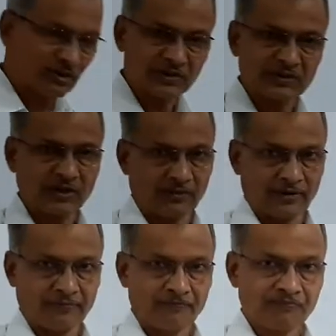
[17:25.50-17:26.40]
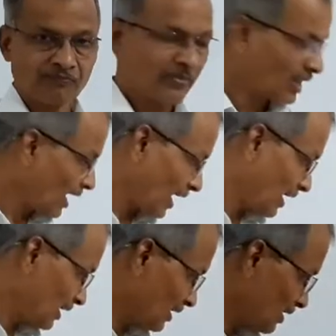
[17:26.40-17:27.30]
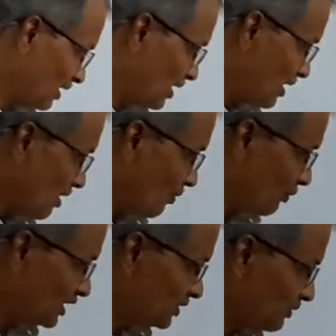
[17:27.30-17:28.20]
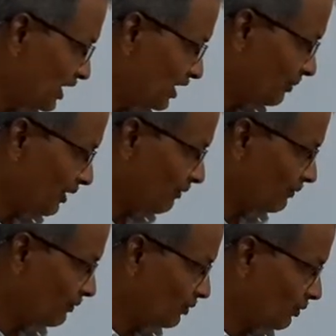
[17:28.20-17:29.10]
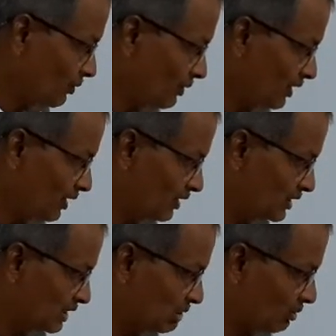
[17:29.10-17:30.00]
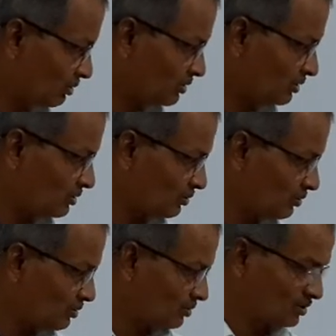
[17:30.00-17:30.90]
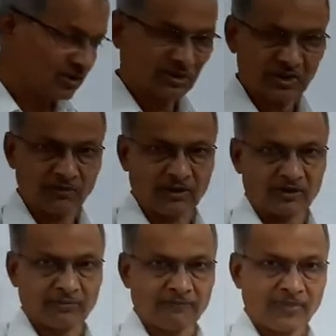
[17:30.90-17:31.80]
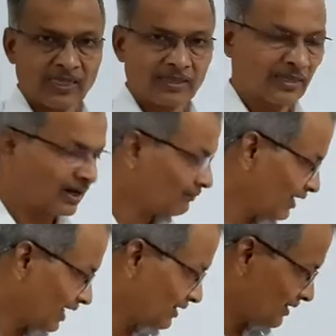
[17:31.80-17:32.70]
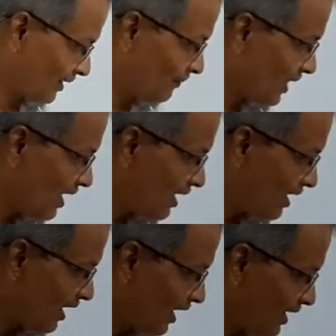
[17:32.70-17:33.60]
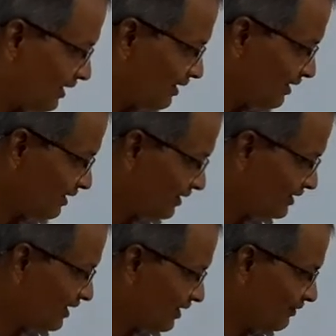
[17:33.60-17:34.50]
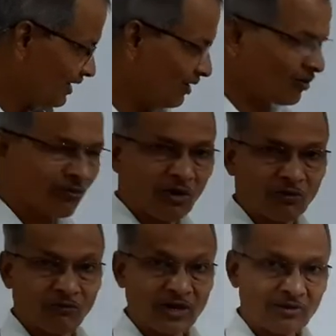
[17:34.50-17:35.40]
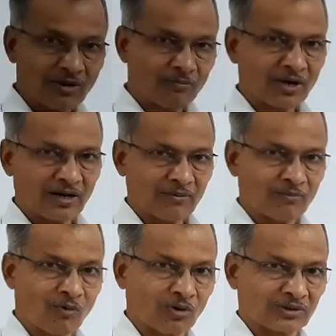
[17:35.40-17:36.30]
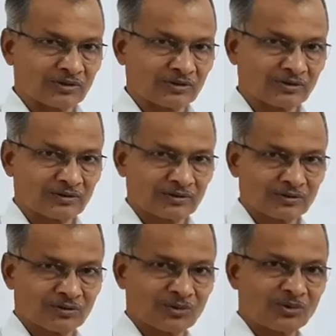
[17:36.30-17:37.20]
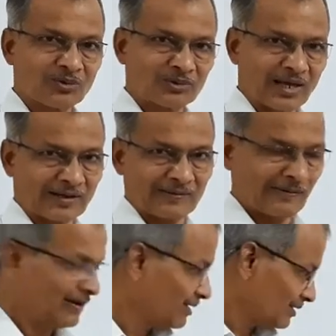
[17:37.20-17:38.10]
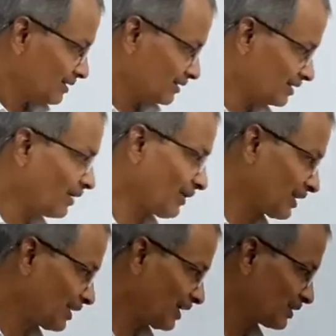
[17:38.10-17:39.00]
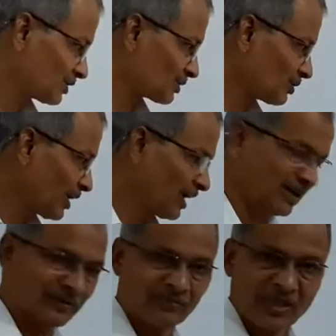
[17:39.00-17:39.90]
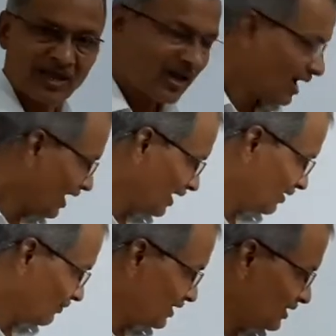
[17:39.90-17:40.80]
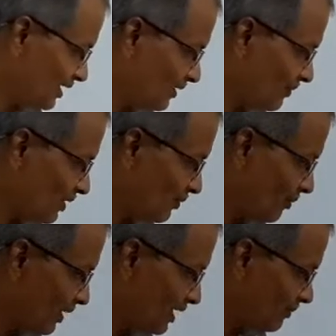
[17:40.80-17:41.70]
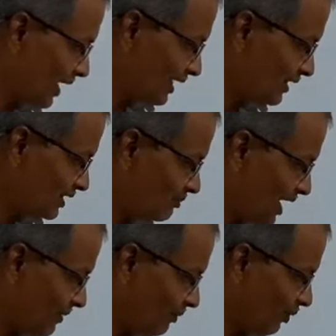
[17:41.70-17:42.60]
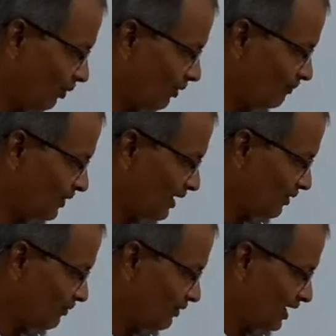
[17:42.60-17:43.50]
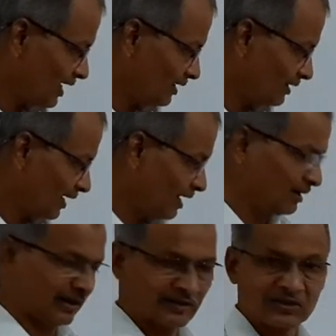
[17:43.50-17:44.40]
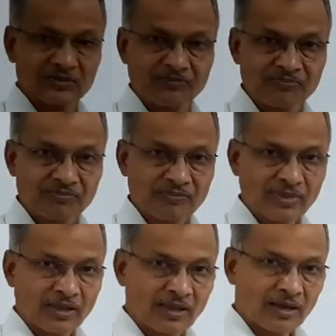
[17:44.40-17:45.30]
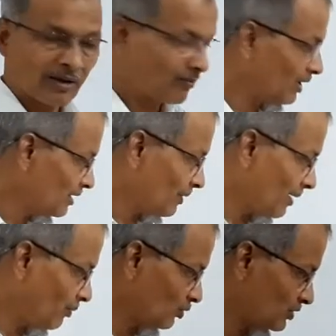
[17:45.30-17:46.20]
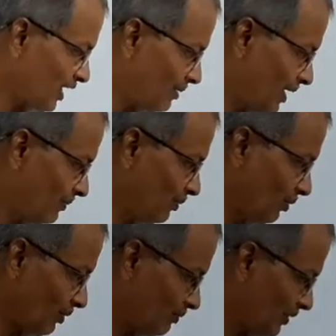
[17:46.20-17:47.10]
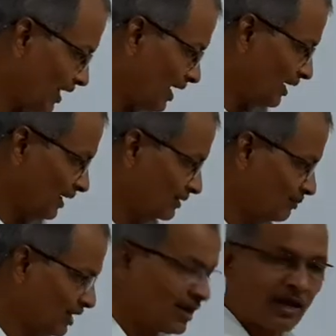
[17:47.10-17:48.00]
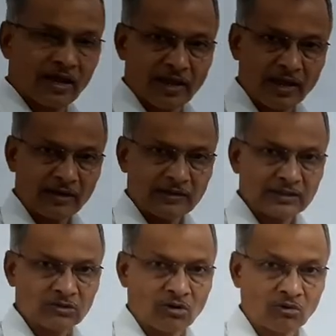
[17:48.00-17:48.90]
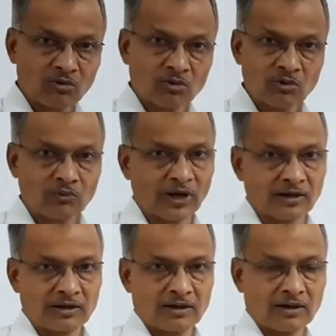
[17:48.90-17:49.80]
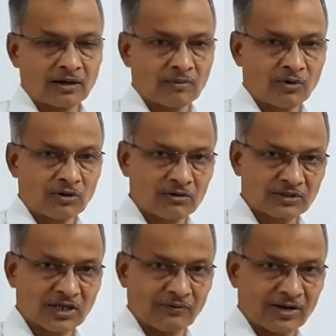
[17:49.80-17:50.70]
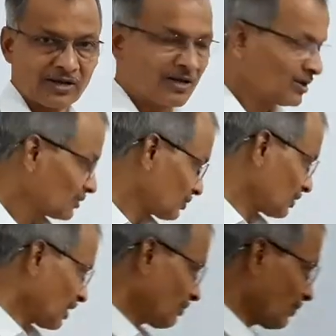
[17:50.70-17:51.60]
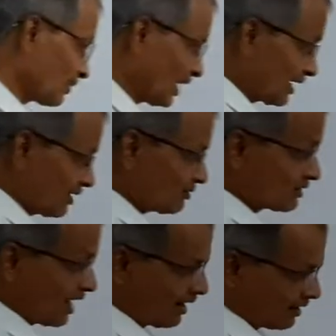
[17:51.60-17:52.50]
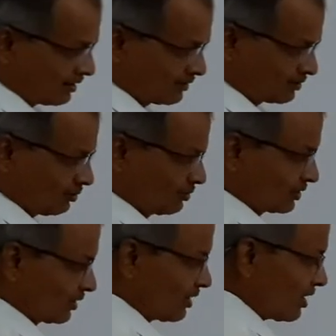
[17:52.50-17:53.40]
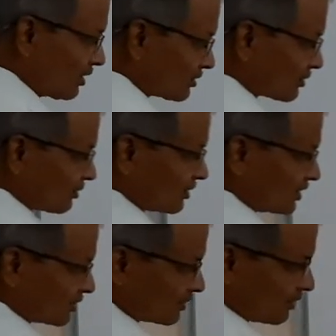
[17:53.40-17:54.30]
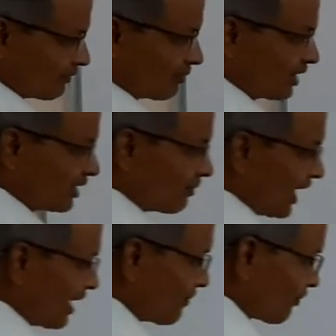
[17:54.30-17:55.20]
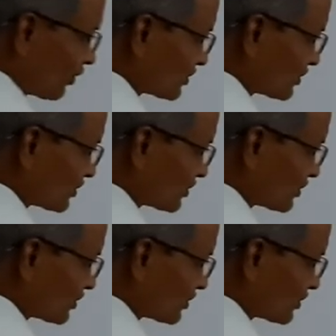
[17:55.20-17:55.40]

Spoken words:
is 7, and which multiple of 2 is close to 7, that we can say, and easily, or one number more to that 7, that is 8, and we see if you multiply this by 4, we get it 8x. Multiply both sides by 4, 8x, but 8 is congruent to 1 under modulo 7. So therefore that gives directly the solution. So this we multiply both